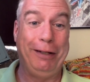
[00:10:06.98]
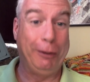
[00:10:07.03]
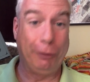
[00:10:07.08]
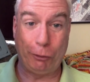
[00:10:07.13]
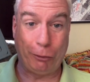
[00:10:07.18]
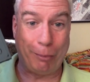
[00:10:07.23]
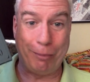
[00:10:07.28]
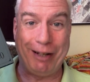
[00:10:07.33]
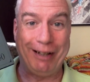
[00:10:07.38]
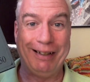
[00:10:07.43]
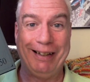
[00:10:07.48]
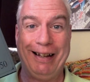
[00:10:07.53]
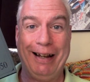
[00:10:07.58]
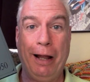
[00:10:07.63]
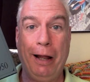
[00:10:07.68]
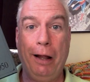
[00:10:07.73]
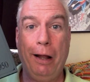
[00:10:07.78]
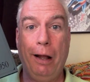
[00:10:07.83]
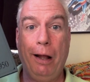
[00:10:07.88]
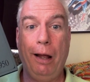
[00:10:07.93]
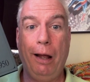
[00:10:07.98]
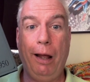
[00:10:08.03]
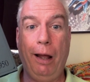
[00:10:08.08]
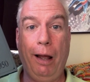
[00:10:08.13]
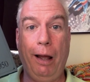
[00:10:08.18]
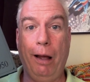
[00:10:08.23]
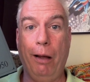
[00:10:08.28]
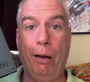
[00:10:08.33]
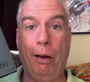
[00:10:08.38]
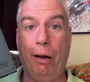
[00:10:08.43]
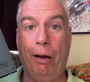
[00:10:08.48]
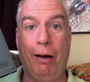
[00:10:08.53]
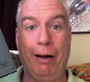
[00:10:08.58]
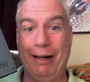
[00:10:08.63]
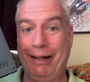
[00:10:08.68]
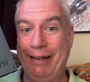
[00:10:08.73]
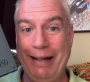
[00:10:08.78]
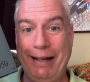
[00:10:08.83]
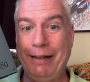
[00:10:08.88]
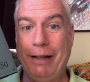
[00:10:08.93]
indiscriminately uh,
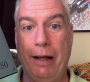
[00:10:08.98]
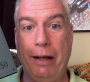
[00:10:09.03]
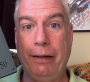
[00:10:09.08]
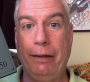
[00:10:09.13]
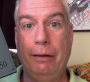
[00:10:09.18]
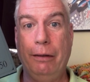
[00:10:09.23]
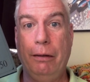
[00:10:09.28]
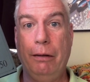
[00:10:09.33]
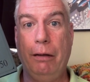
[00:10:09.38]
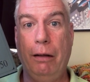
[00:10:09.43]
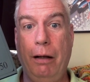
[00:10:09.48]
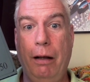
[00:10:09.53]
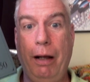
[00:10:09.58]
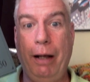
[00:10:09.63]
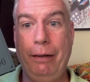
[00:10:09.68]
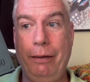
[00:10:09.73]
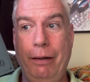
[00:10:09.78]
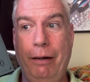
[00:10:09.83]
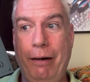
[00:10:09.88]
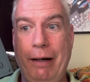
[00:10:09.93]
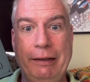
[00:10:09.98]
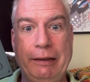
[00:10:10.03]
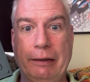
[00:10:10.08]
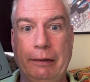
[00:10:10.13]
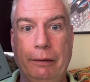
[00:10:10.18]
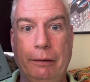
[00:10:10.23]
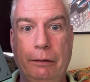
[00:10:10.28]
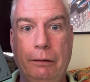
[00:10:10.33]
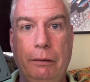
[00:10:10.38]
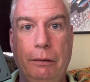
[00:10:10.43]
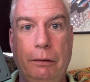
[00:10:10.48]
on a deadline. And they're excellent.